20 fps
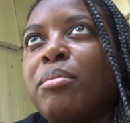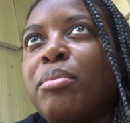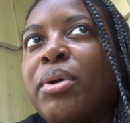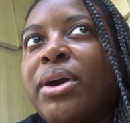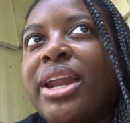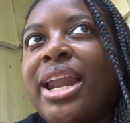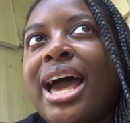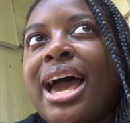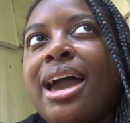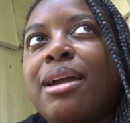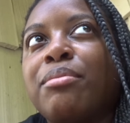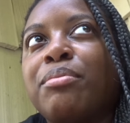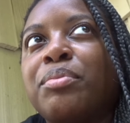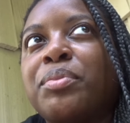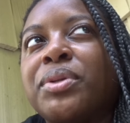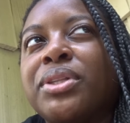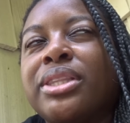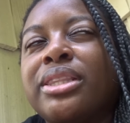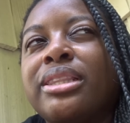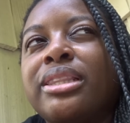but I
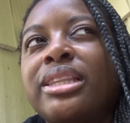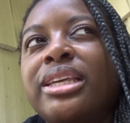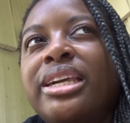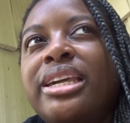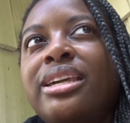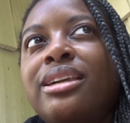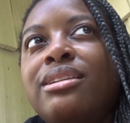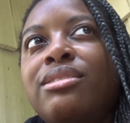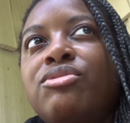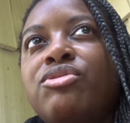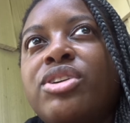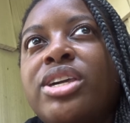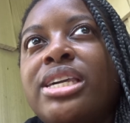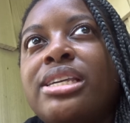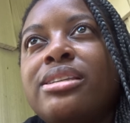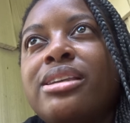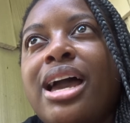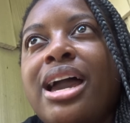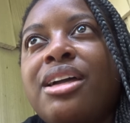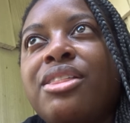believe
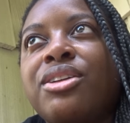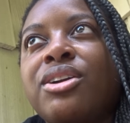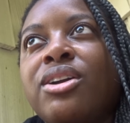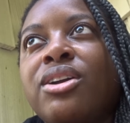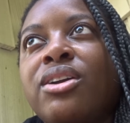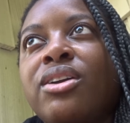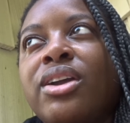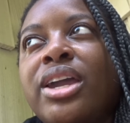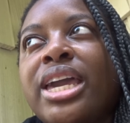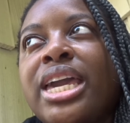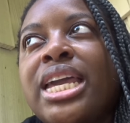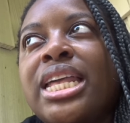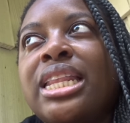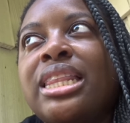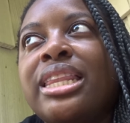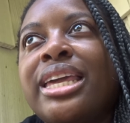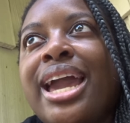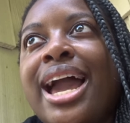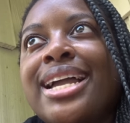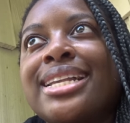he's either
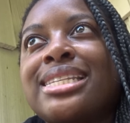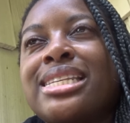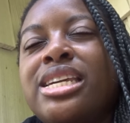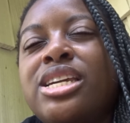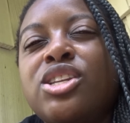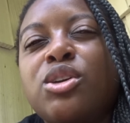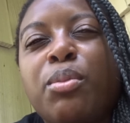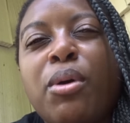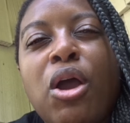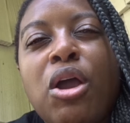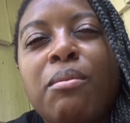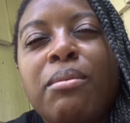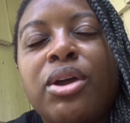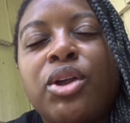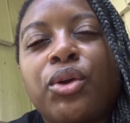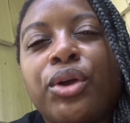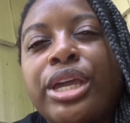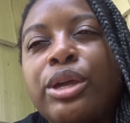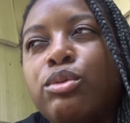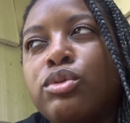in the I T
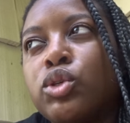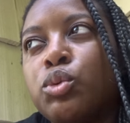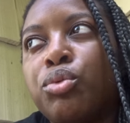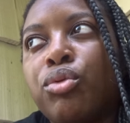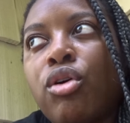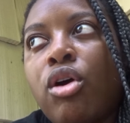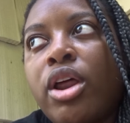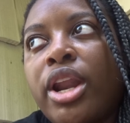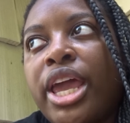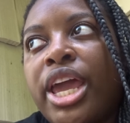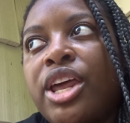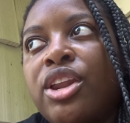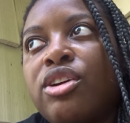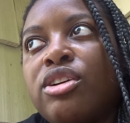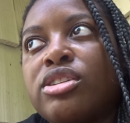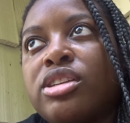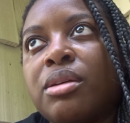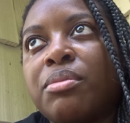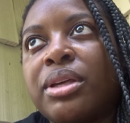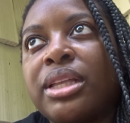department or he was brought in
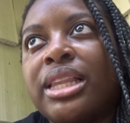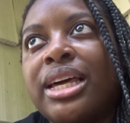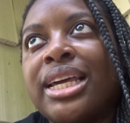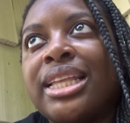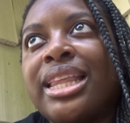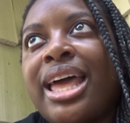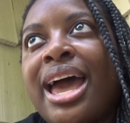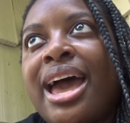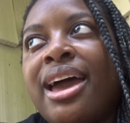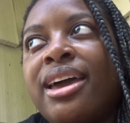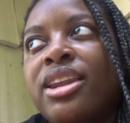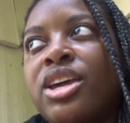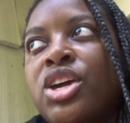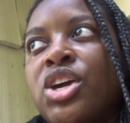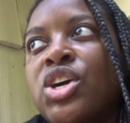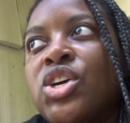or something like that.